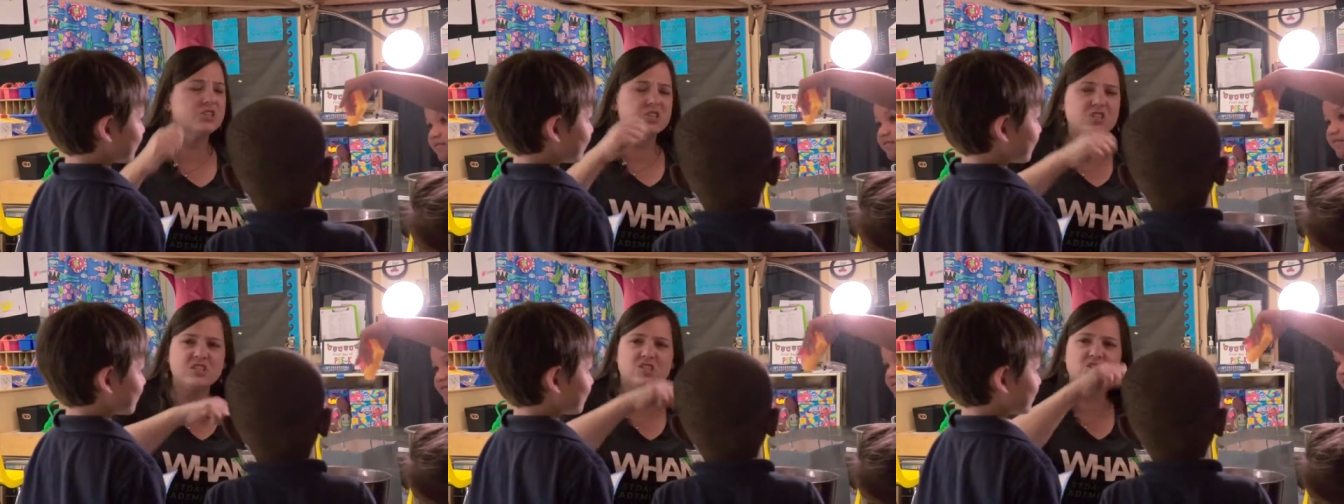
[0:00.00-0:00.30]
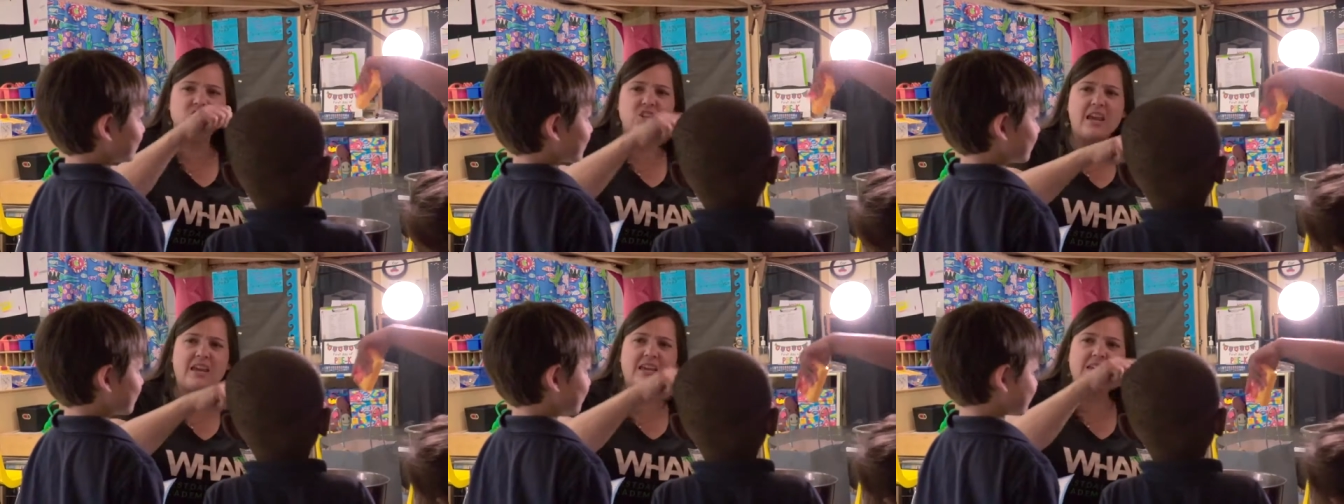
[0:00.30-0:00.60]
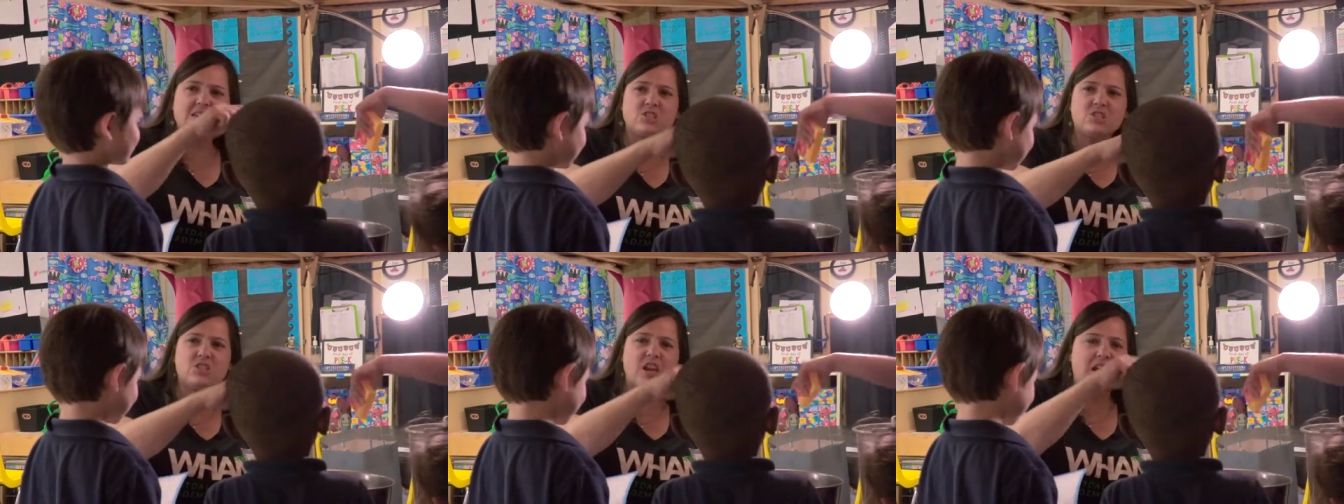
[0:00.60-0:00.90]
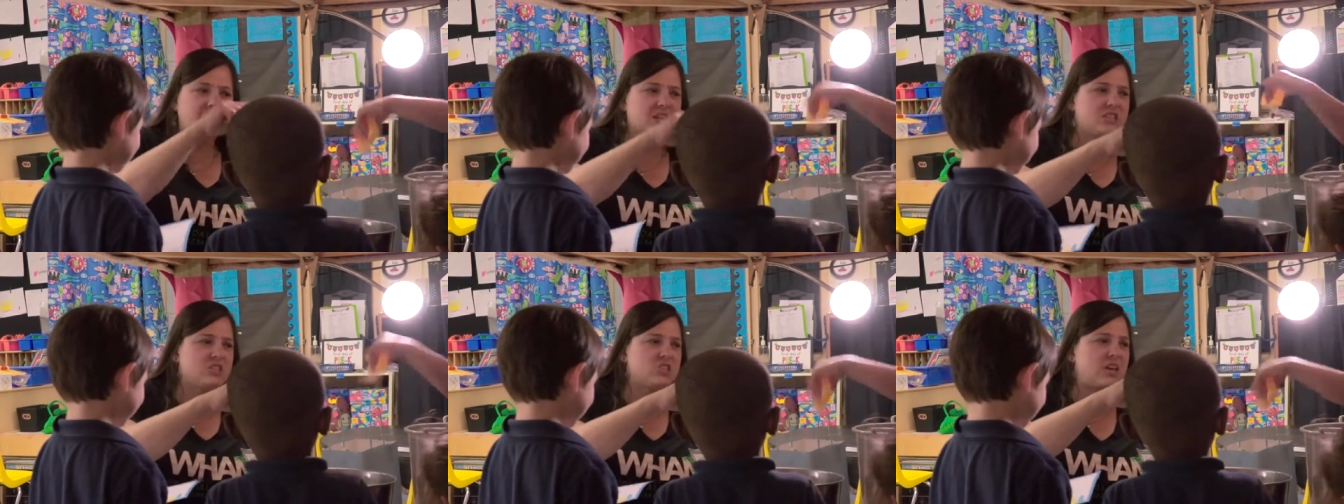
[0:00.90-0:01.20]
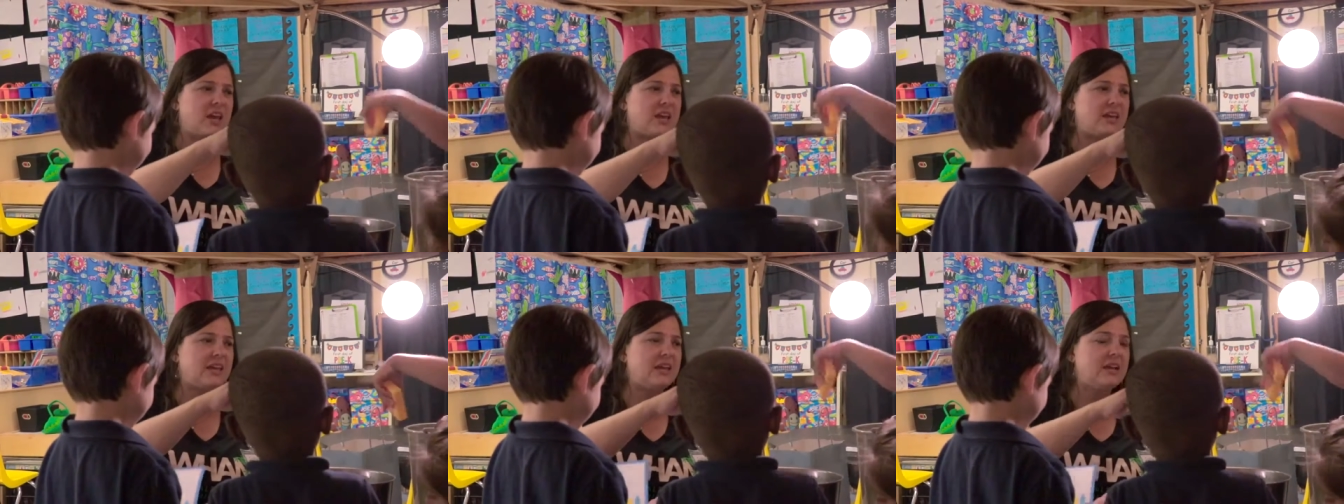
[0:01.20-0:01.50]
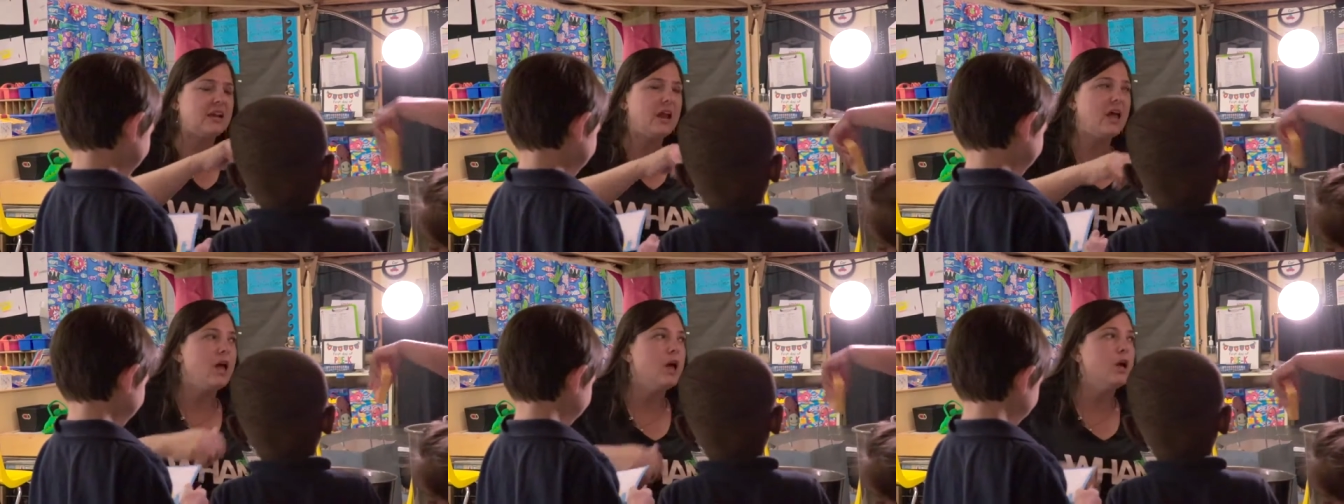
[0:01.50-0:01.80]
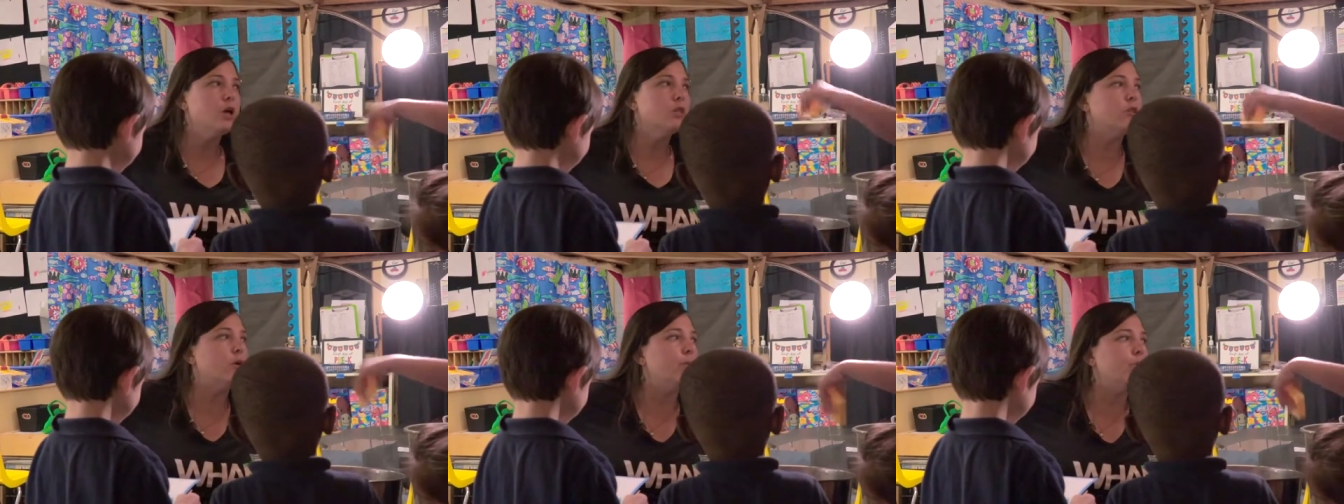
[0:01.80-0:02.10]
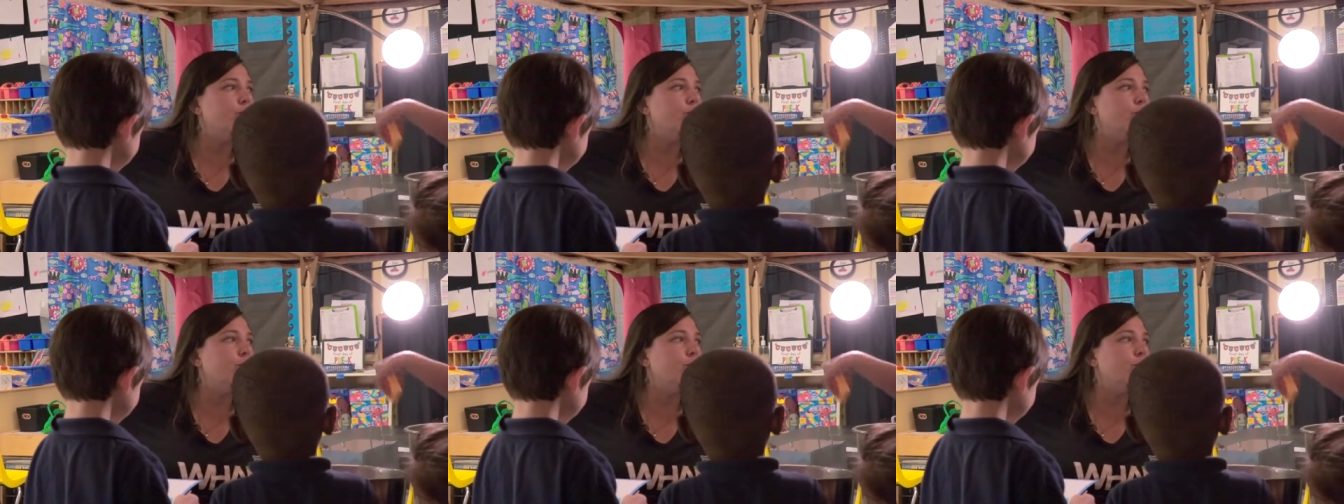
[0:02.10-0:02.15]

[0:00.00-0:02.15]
she's shaking, shaking, shaking. The